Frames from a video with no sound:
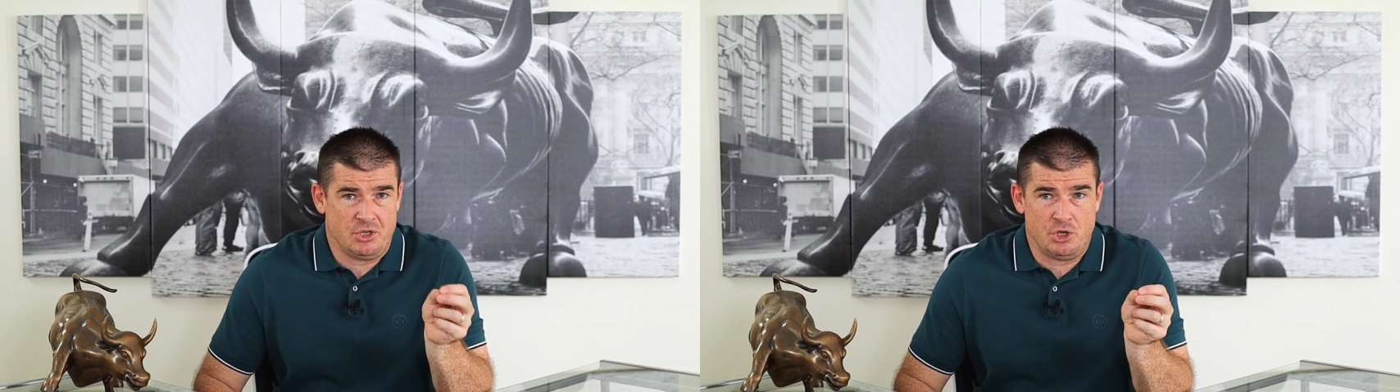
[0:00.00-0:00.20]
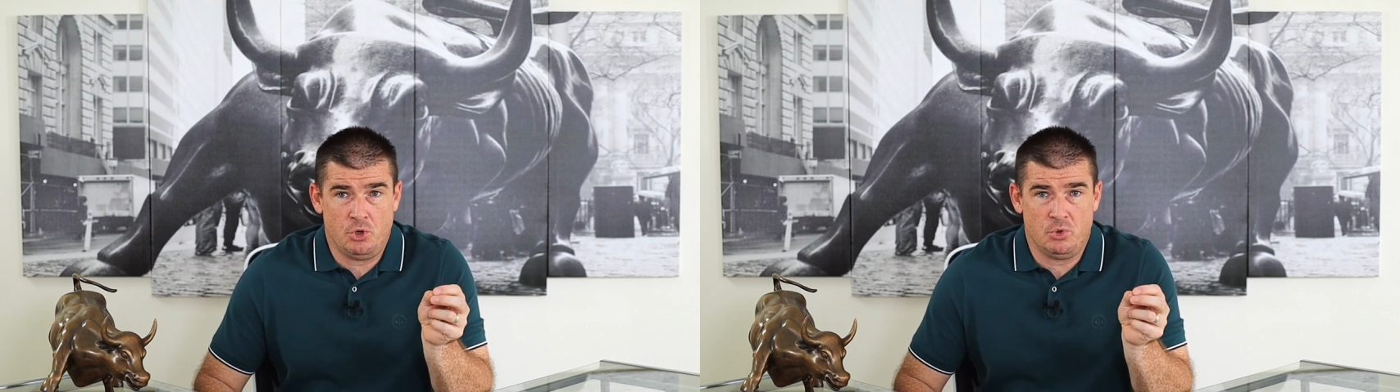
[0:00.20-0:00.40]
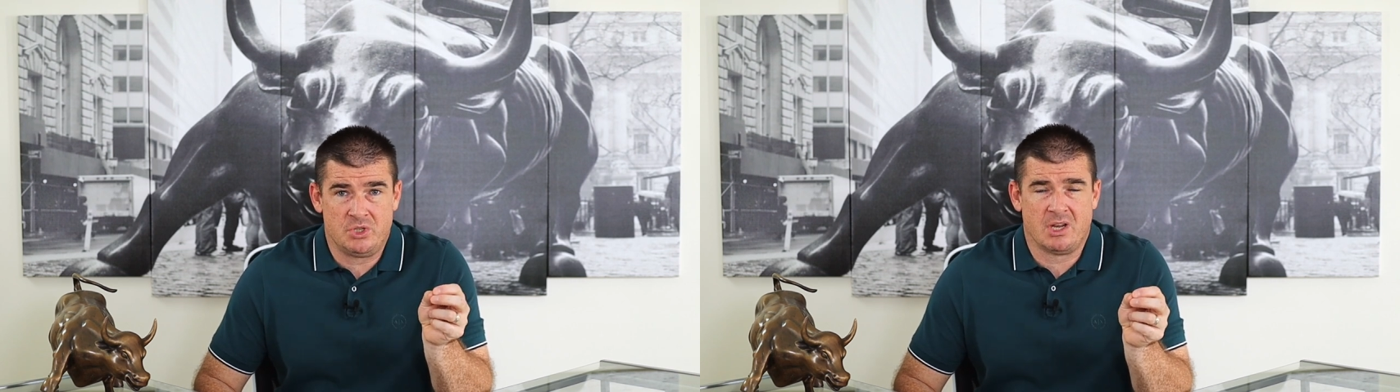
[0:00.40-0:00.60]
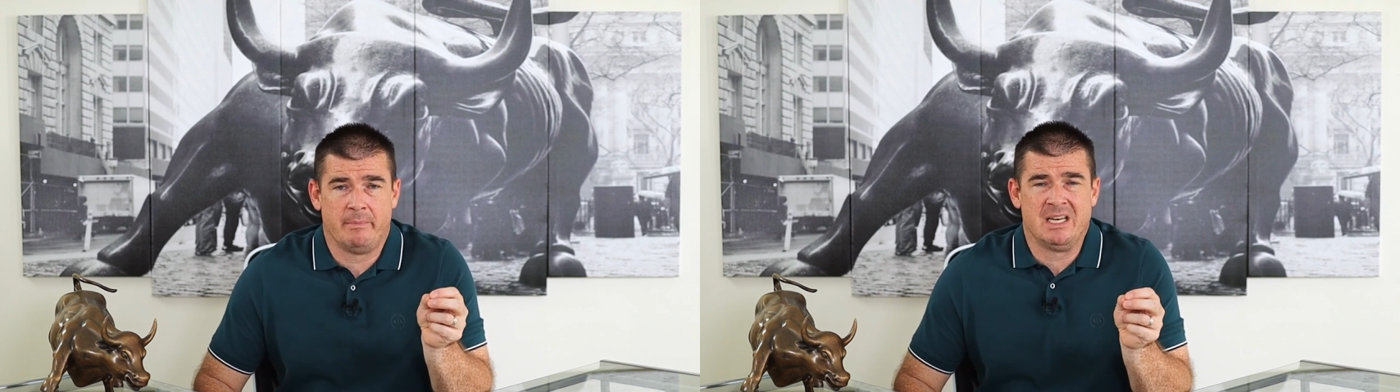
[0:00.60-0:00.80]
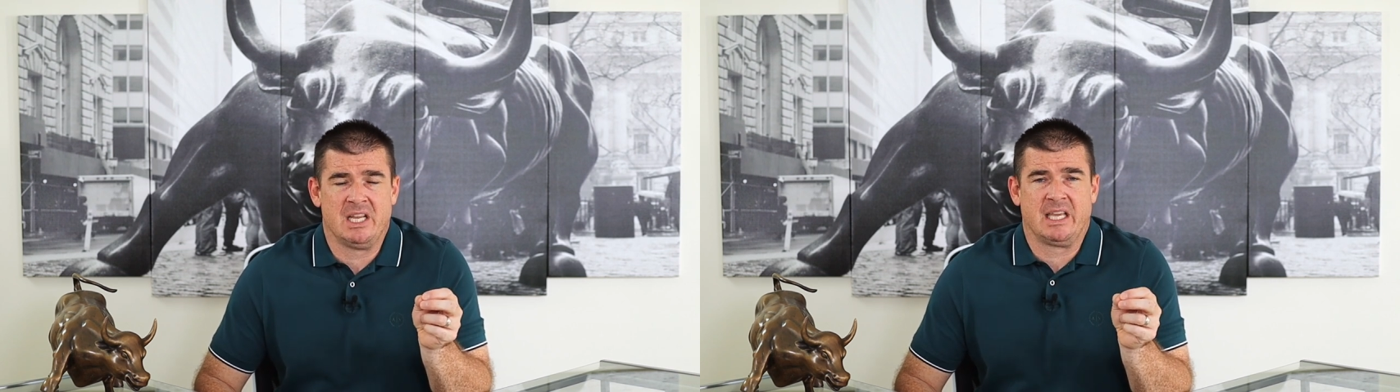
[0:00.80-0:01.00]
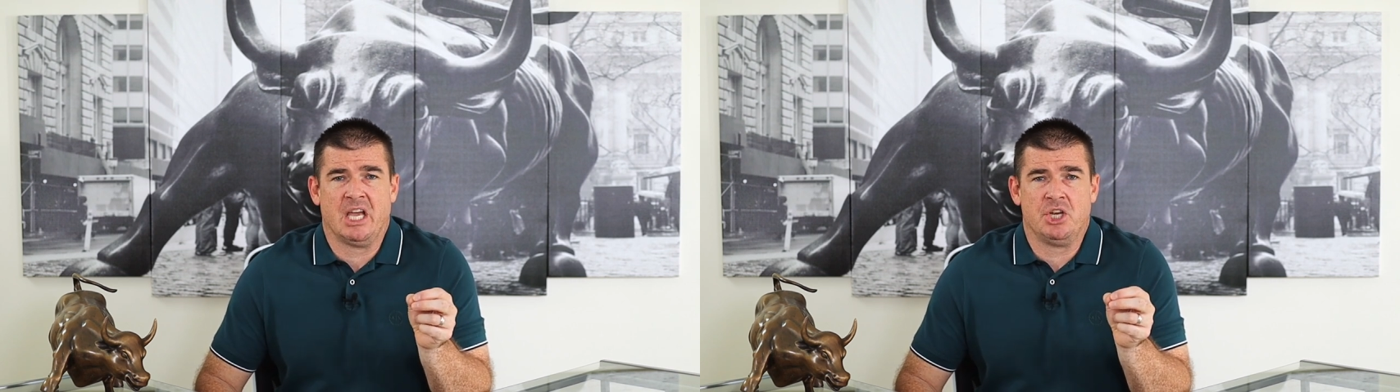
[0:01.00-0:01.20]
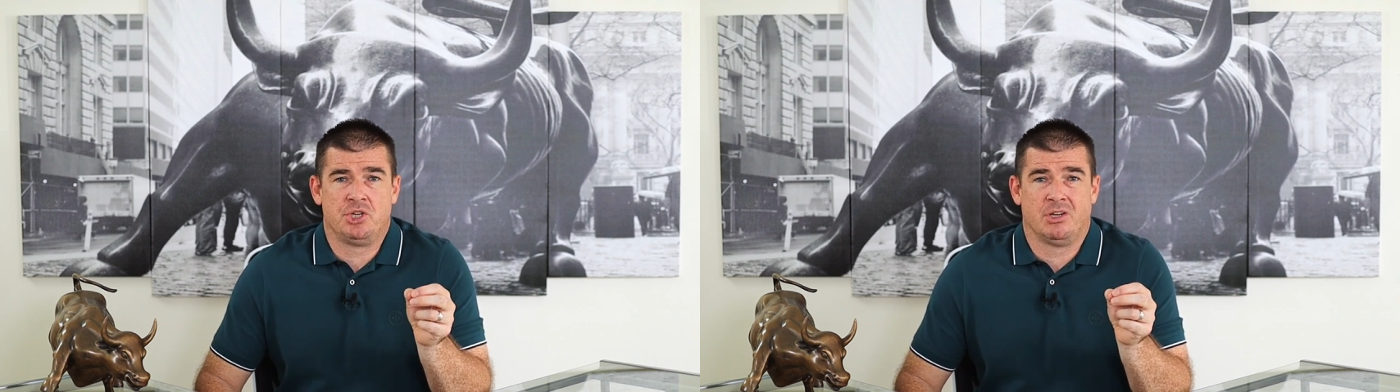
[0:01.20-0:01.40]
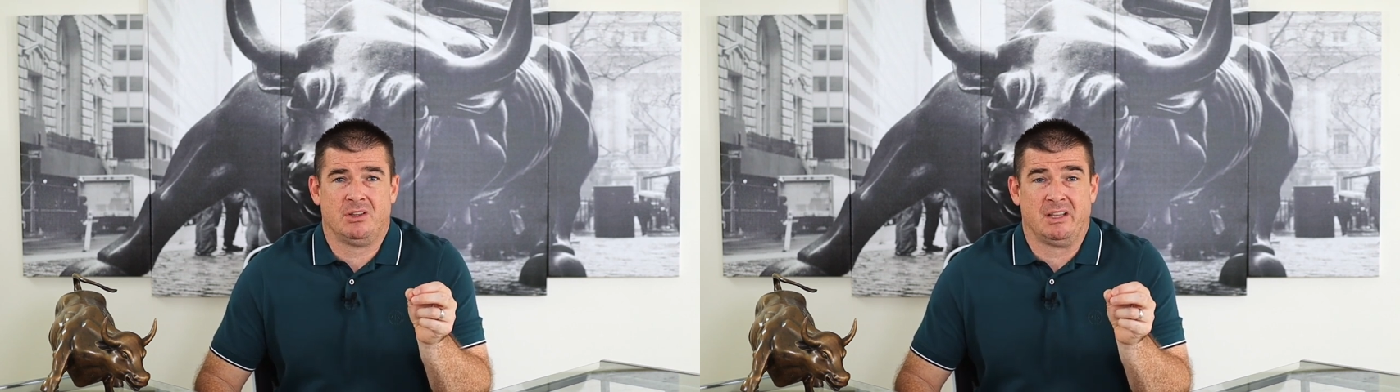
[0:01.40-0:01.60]
you some
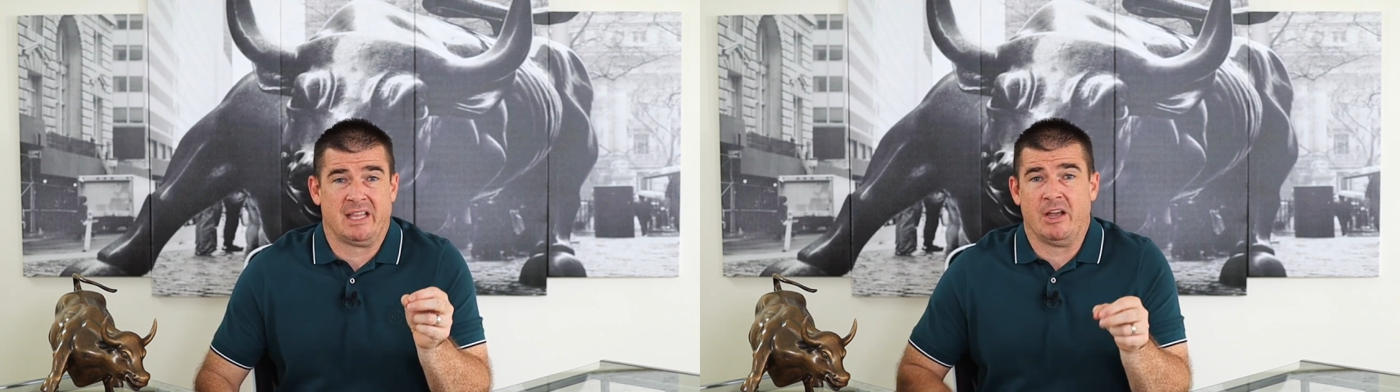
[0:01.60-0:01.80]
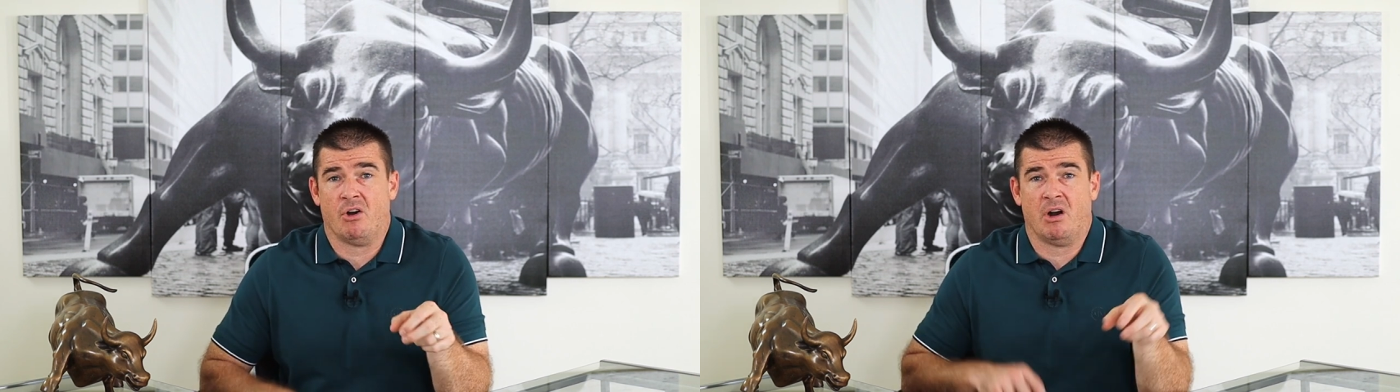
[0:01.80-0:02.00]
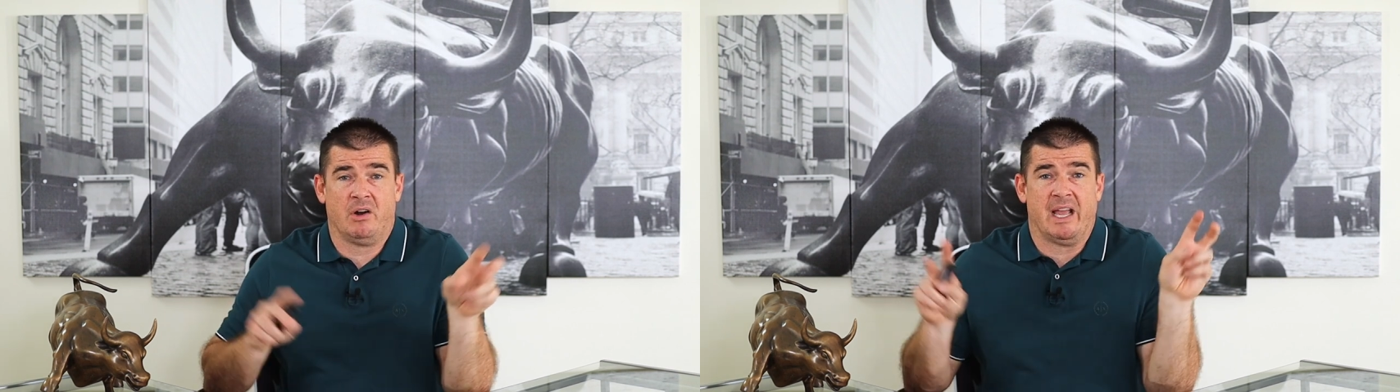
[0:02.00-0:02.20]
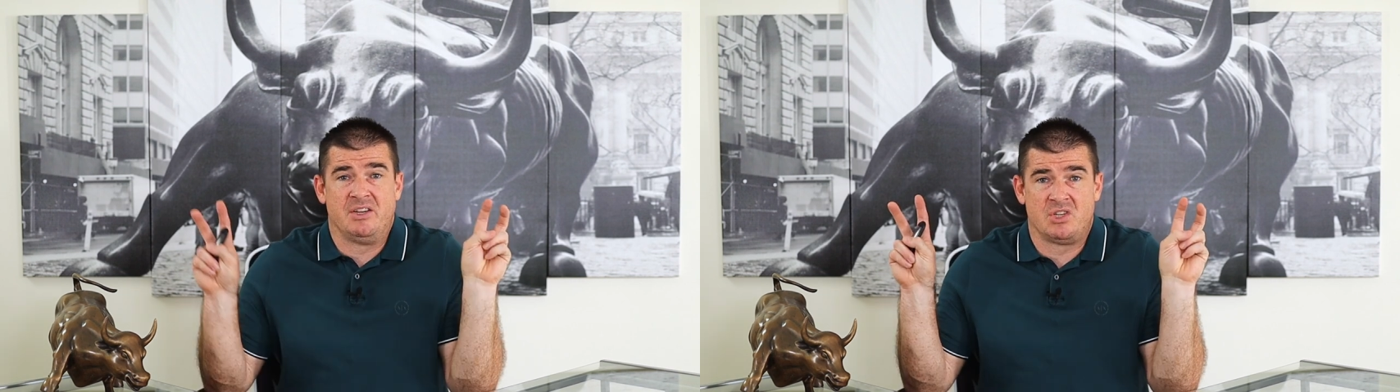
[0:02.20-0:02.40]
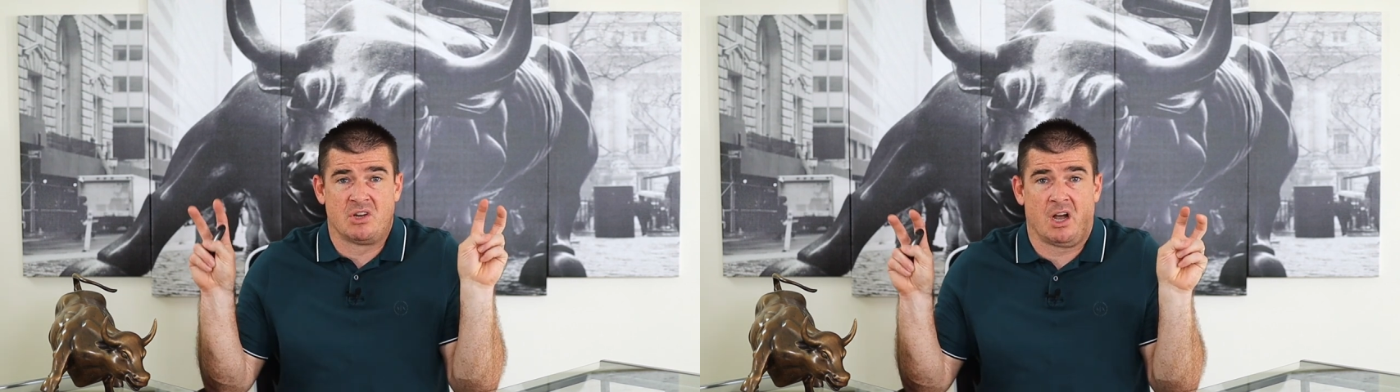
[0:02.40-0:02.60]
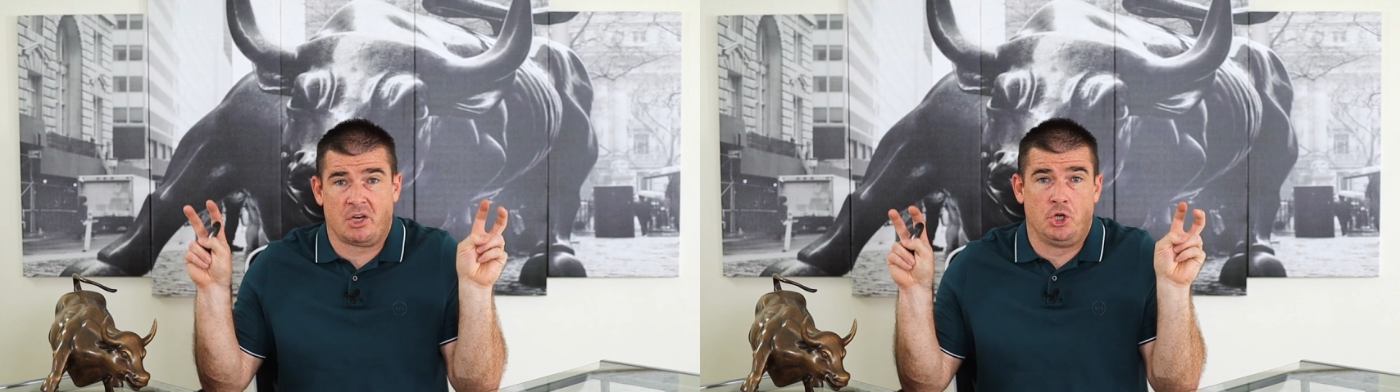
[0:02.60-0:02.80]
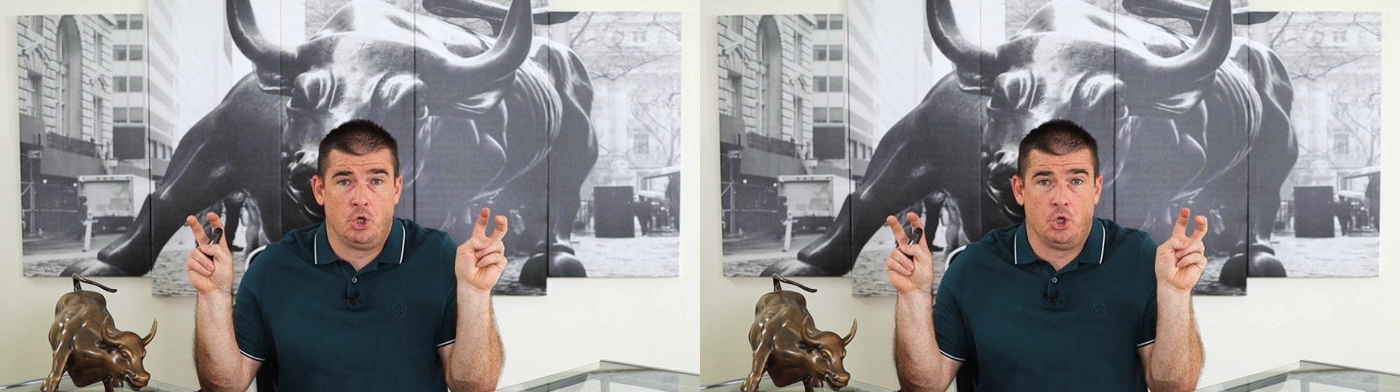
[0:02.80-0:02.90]
indication that they are a stock